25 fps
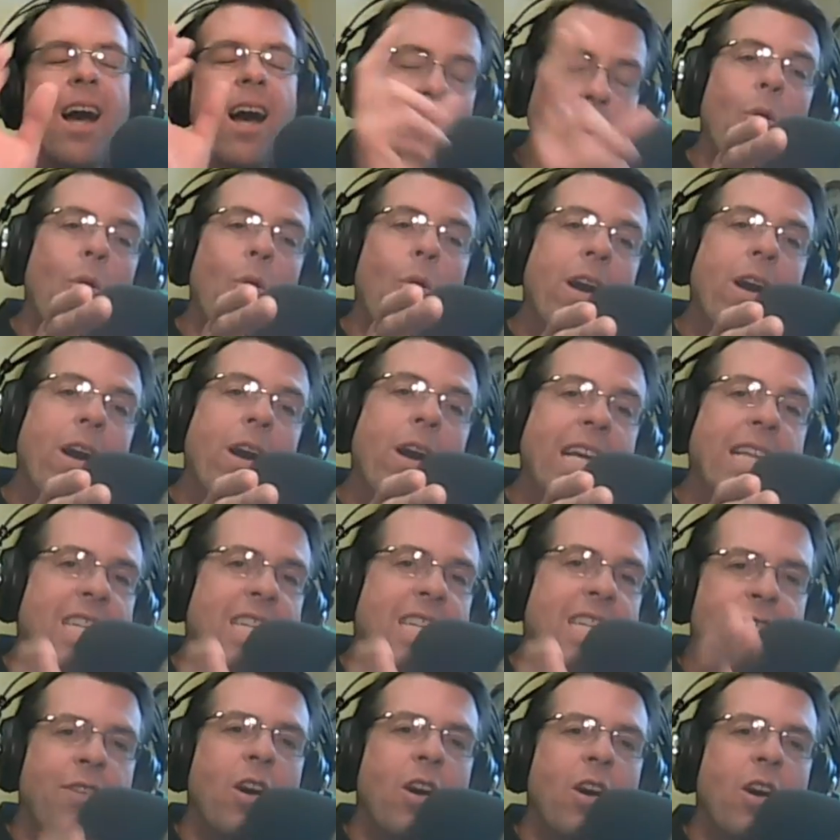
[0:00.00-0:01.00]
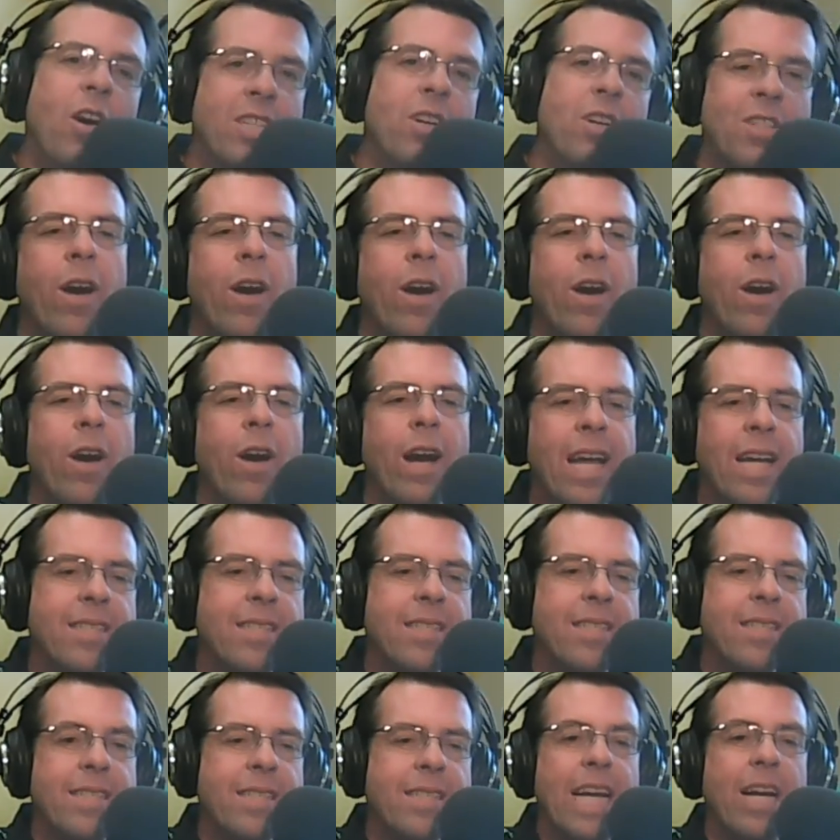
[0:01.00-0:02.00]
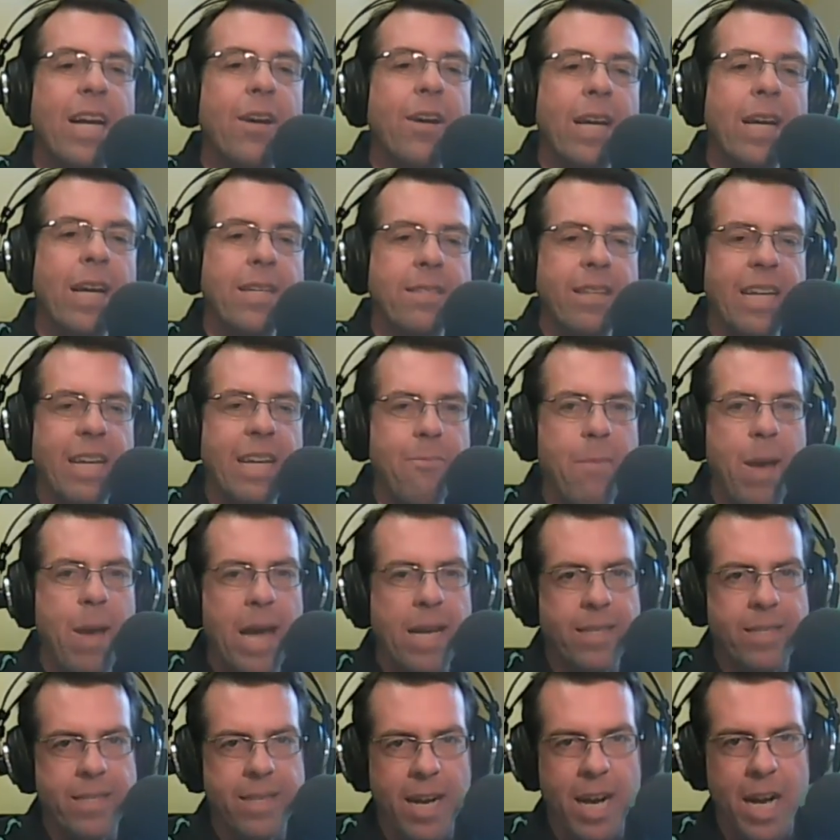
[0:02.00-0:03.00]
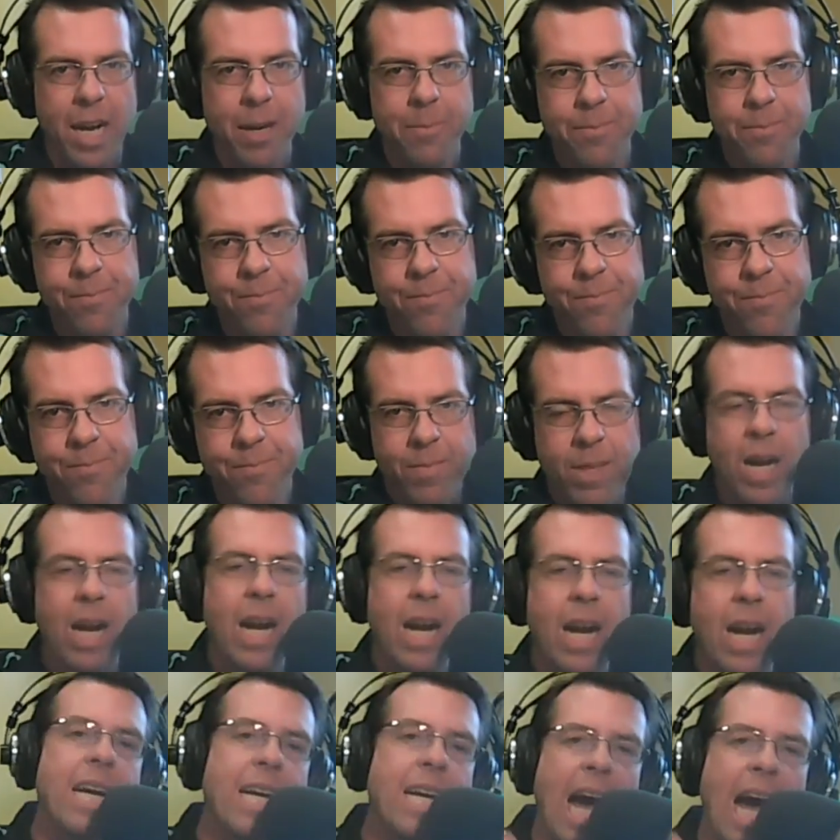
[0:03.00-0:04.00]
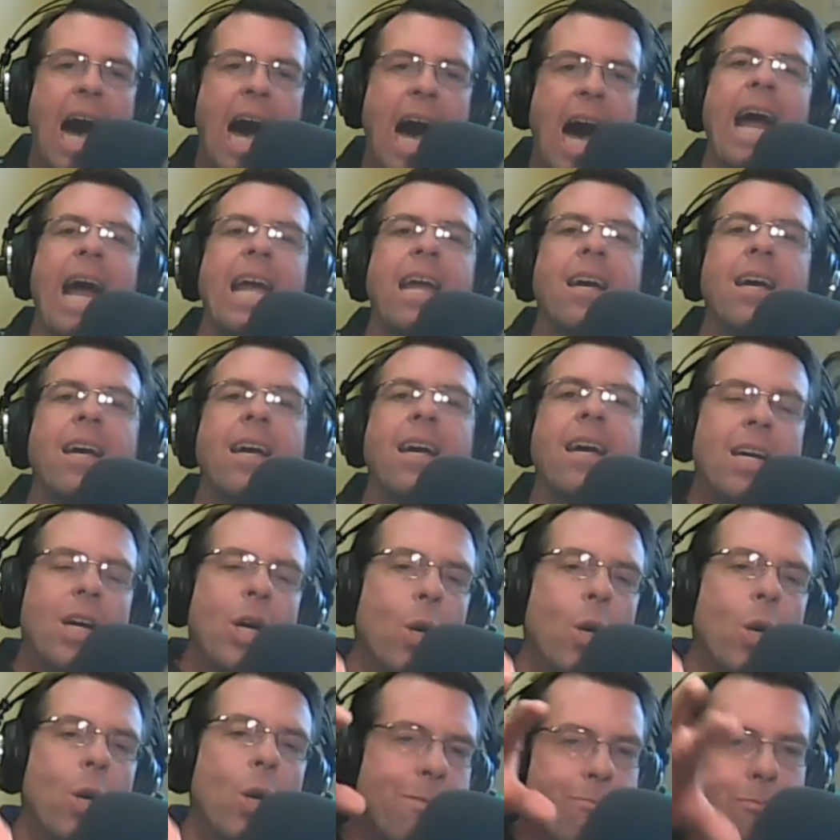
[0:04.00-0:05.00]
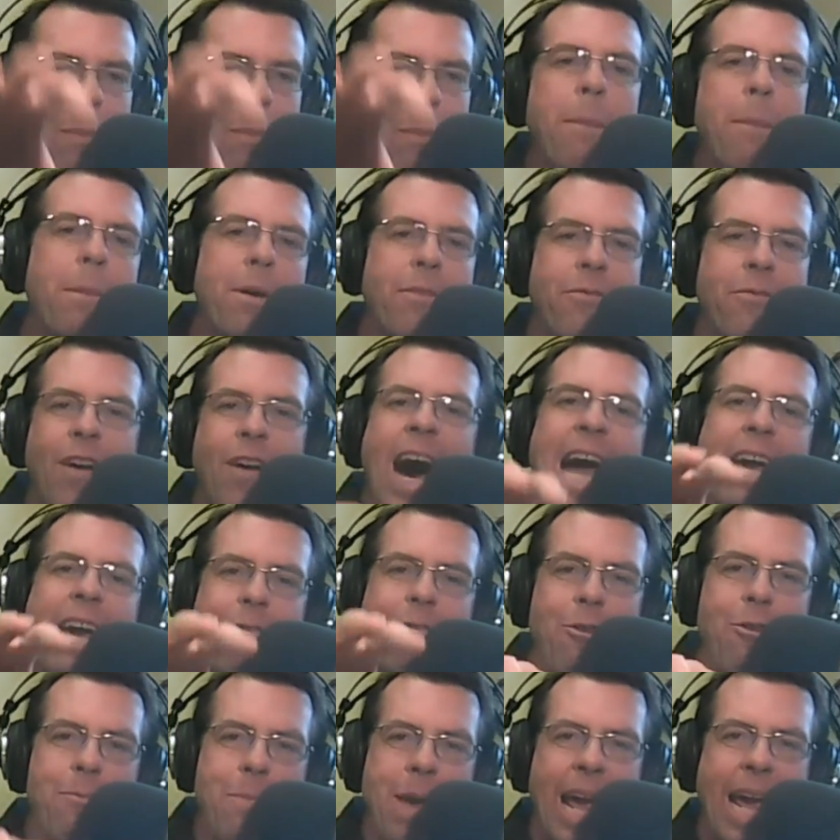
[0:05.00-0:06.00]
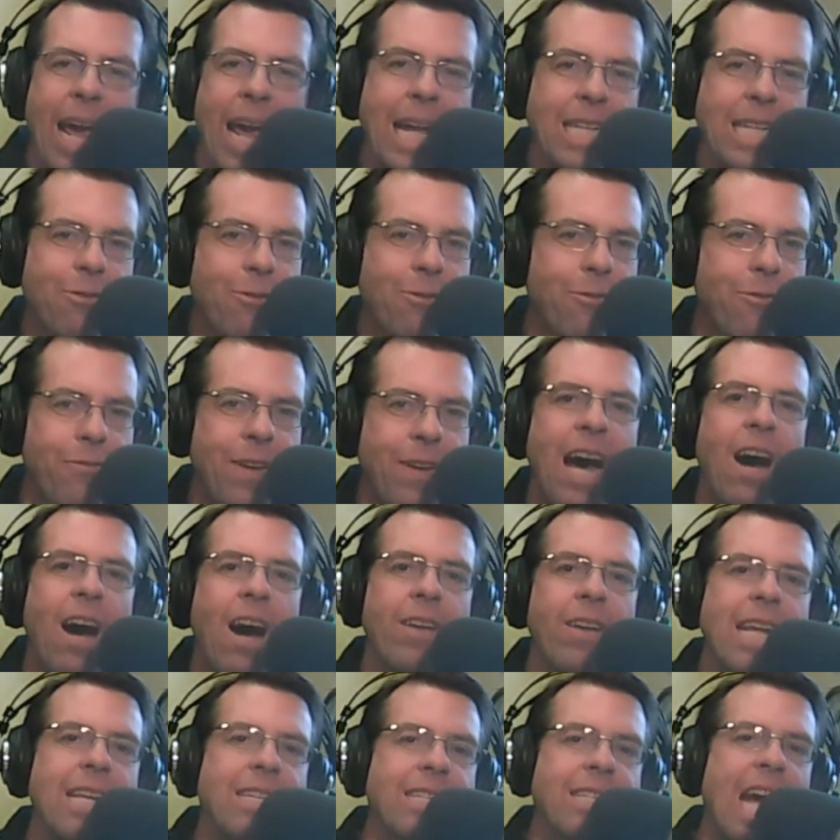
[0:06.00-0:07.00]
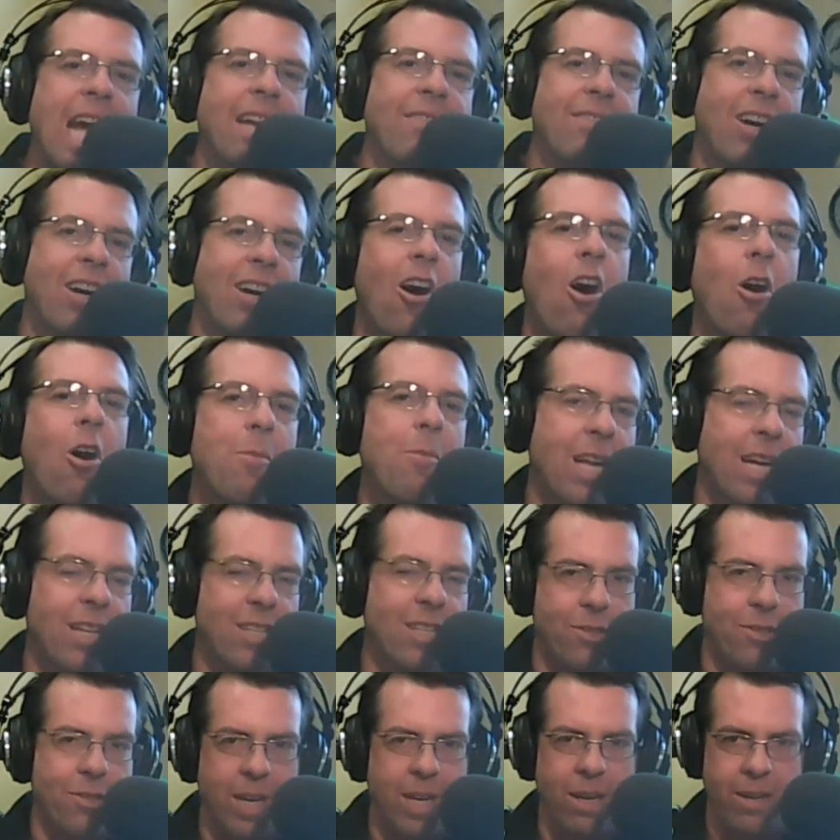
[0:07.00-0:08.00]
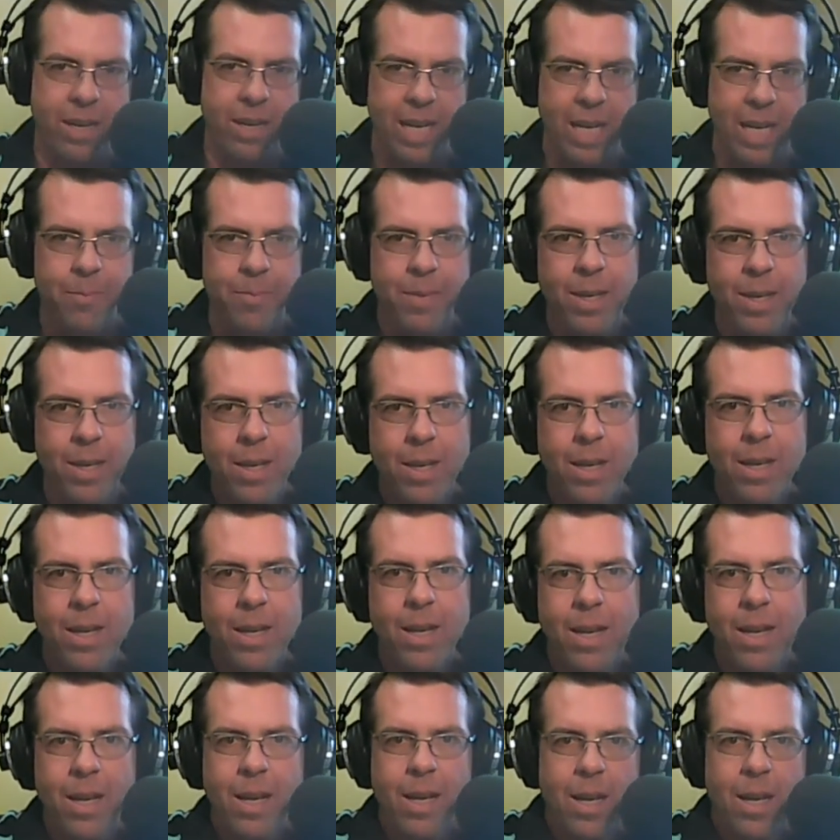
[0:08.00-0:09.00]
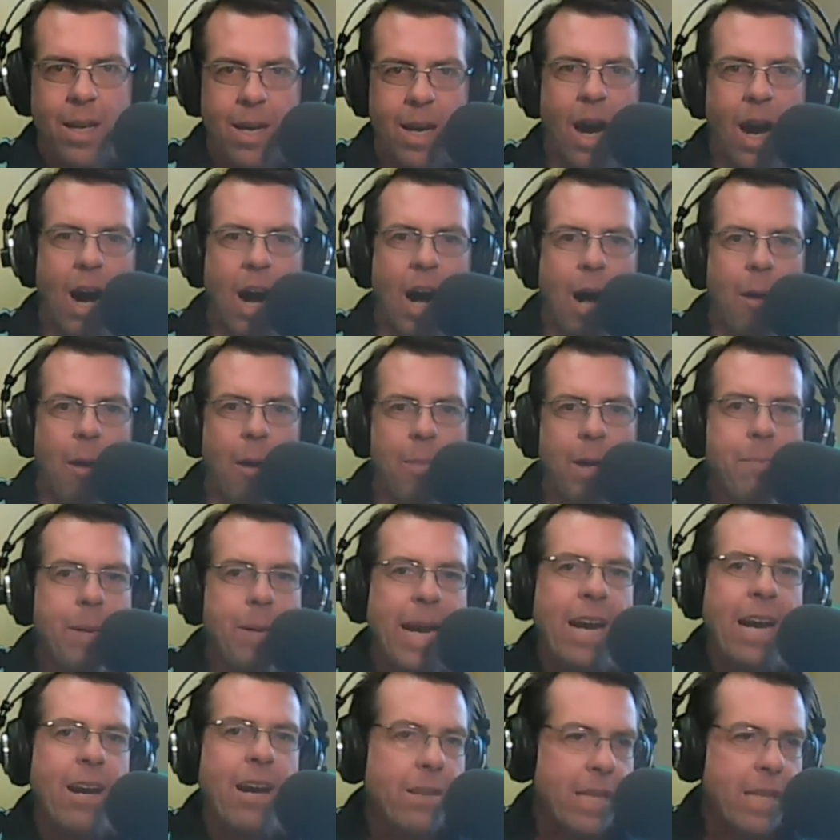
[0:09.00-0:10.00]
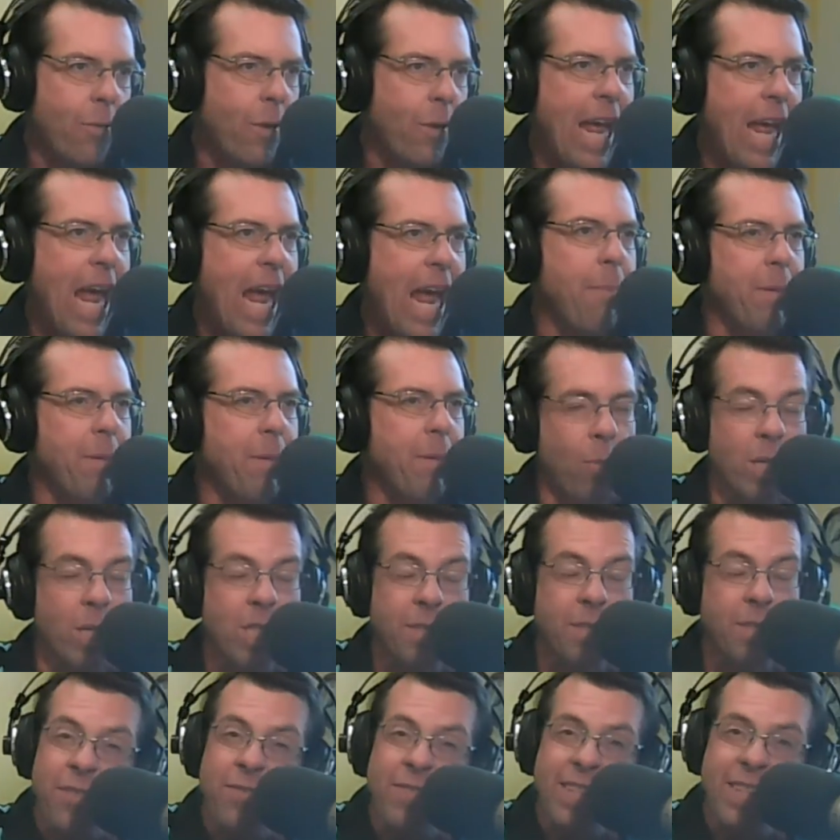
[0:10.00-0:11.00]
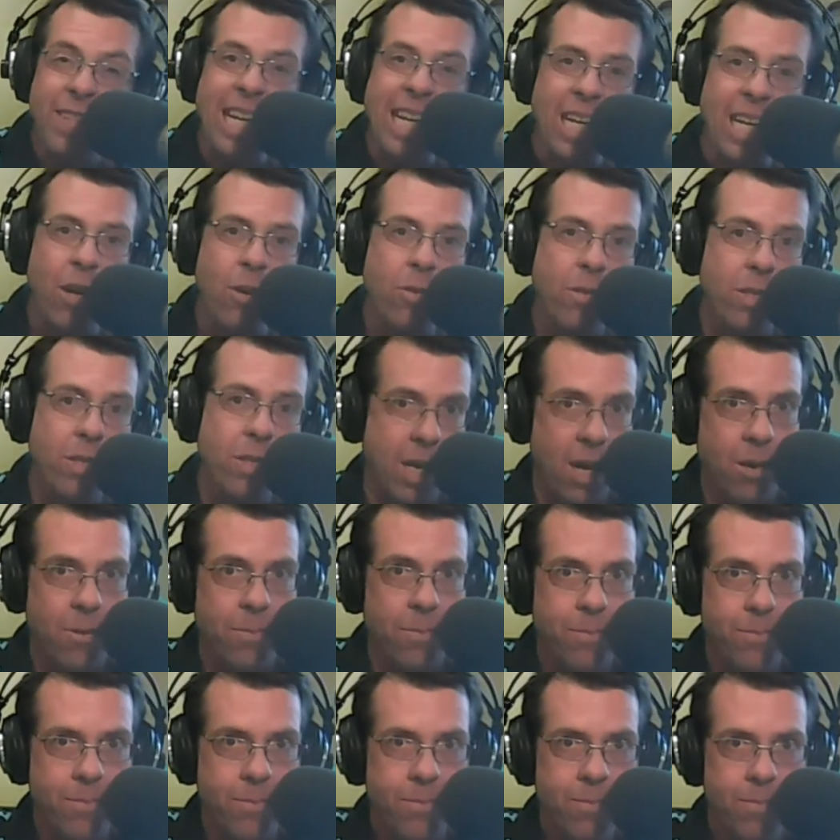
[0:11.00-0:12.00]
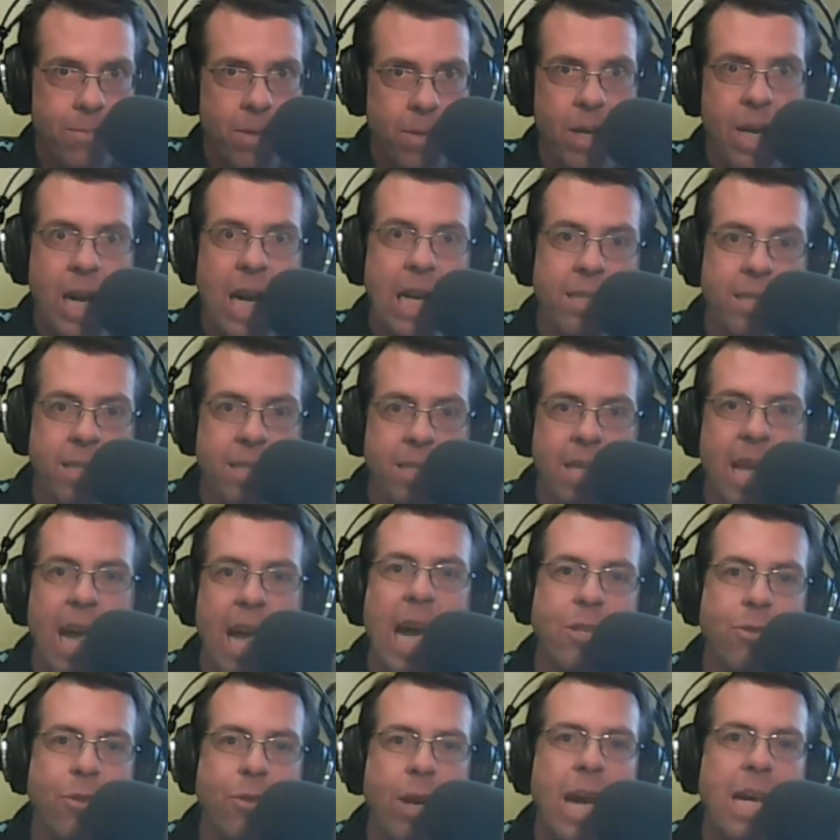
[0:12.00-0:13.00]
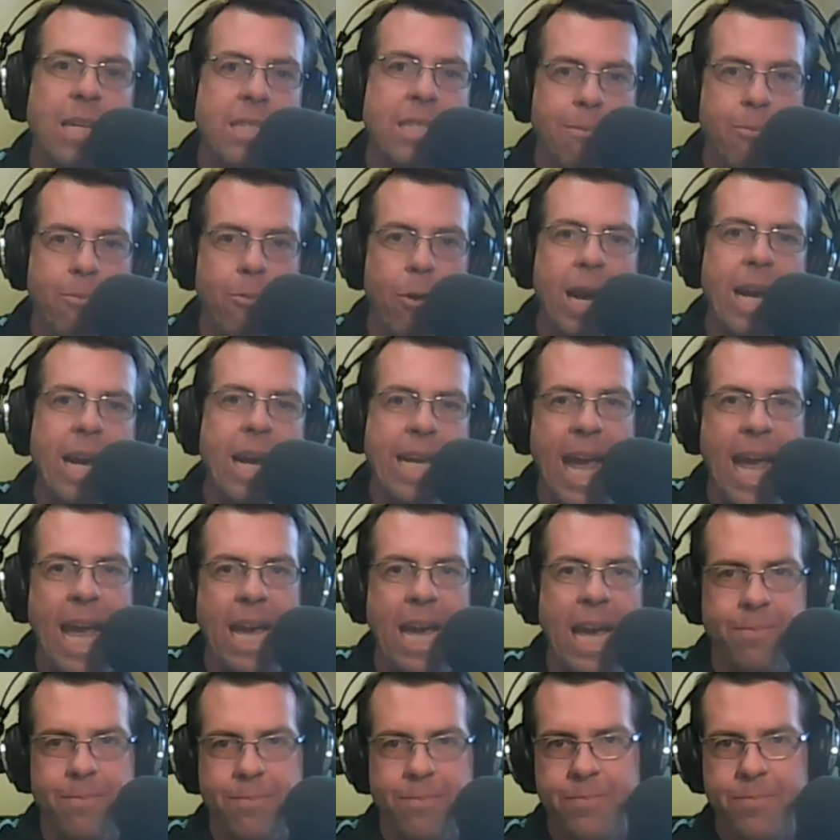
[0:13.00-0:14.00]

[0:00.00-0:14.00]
A warning this first story is seriously messed up. a guy whose mummified remains were found inside of a home in Australia. Um, apparently, what happened was 15 years ago, all right, this guy tries to break in,